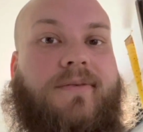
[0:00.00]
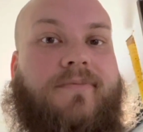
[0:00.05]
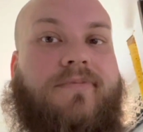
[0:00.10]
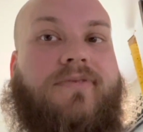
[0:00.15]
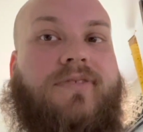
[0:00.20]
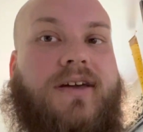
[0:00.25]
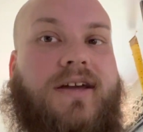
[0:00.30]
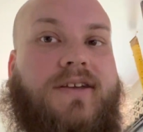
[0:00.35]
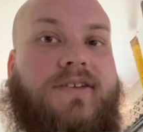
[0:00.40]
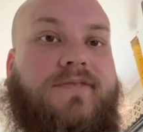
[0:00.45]

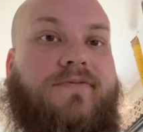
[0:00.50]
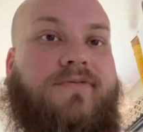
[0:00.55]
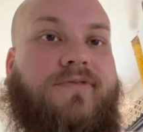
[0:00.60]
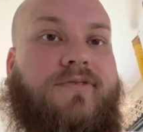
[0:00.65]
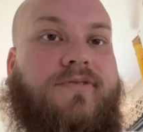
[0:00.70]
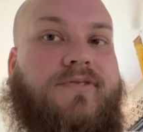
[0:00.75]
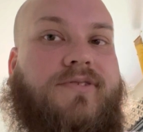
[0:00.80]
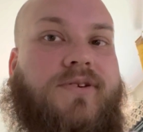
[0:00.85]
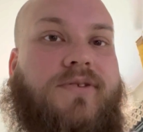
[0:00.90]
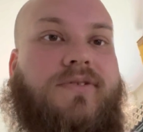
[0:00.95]
Thanks
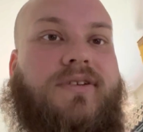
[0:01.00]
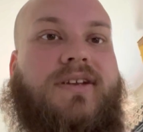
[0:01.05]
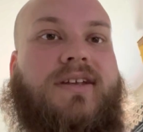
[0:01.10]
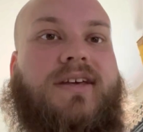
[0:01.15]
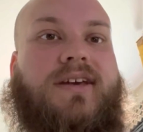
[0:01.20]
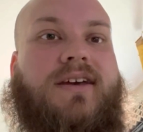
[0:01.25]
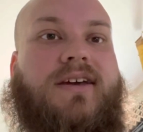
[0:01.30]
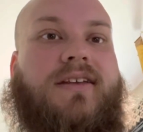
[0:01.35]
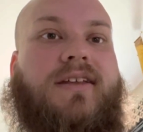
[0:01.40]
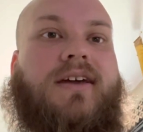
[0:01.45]
for tuning
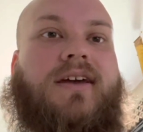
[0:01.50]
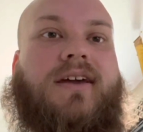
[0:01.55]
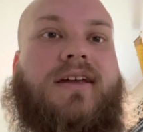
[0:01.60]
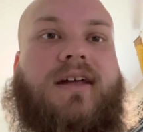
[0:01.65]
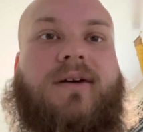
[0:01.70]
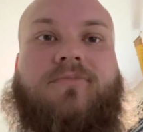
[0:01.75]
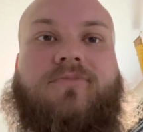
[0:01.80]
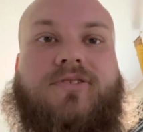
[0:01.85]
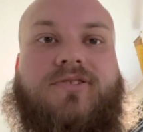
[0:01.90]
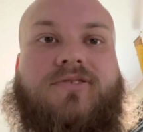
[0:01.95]
in, and
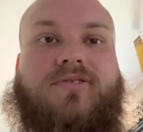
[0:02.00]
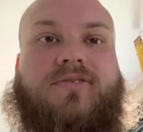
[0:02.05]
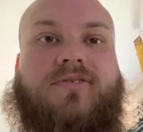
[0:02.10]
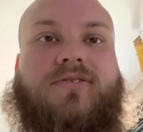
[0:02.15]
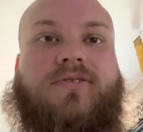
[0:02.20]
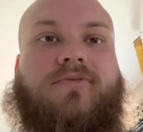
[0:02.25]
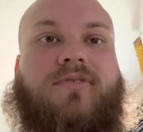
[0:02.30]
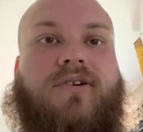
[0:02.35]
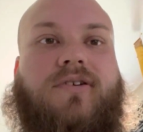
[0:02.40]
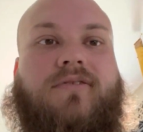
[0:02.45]
I'm wishing
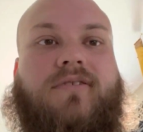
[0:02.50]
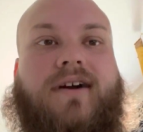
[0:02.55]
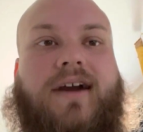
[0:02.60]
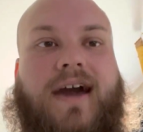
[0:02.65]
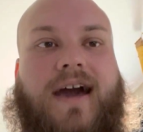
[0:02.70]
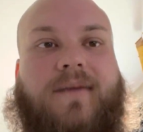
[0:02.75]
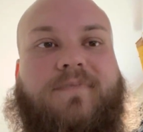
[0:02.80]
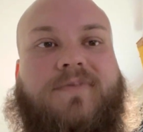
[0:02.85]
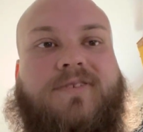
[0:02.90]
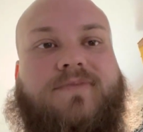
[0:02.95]
you all a
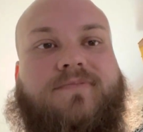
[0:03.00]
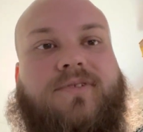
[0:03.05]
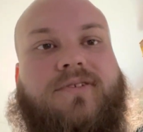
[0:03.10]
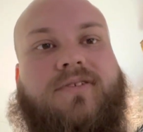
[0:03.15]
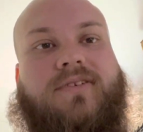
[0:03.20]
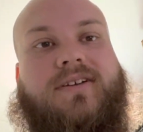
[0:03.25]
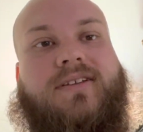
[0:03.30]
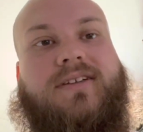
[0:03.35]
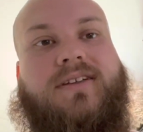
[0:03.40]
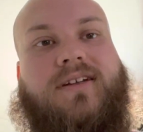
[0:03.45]
happy
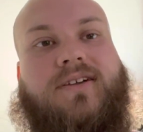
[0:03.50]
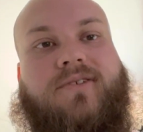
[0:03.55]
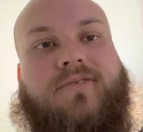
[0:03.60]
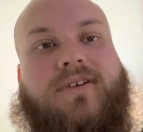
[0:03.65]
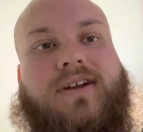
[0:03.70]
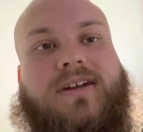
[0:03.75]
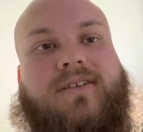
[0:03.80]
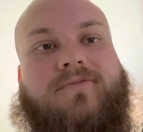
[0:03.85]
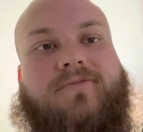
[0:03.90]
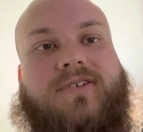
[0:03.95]
smoking and a
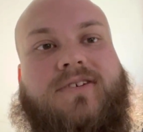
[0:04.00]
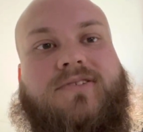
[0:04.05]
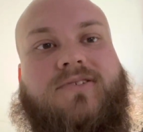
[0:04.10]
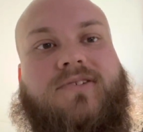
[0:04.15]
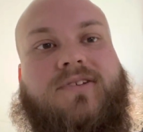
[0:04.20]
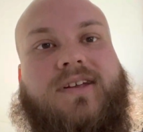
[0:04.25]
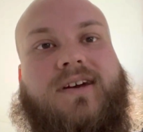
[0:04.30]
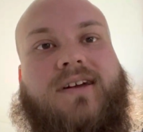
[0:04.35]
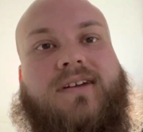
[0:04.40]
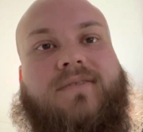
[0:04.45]
great rest of
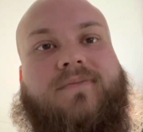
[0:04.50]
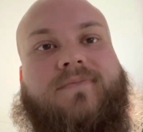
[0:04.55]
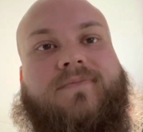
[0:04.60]
your day.